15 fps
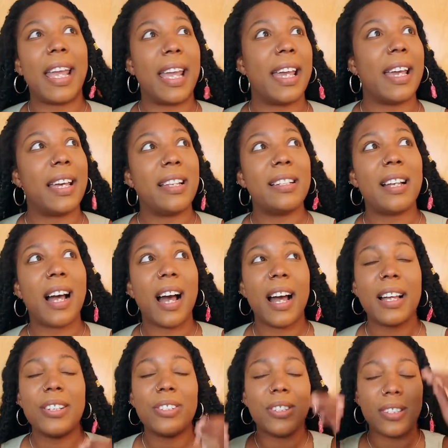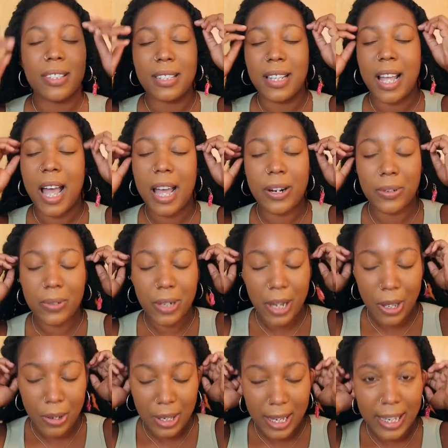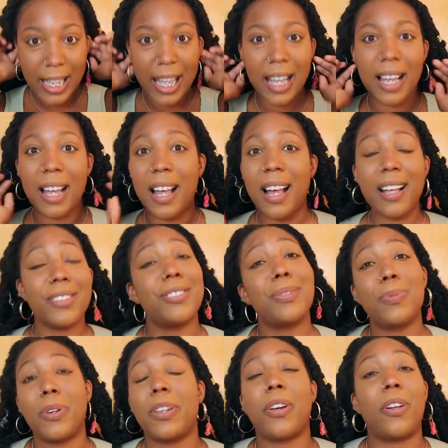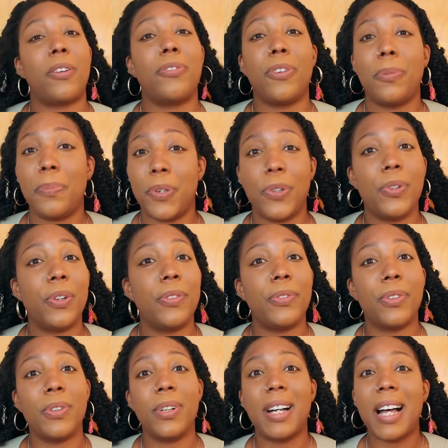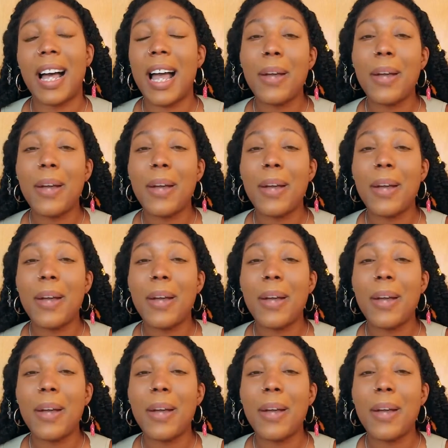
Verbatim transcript: And I just, I don't know, like, I just want y'all to feel beautiful.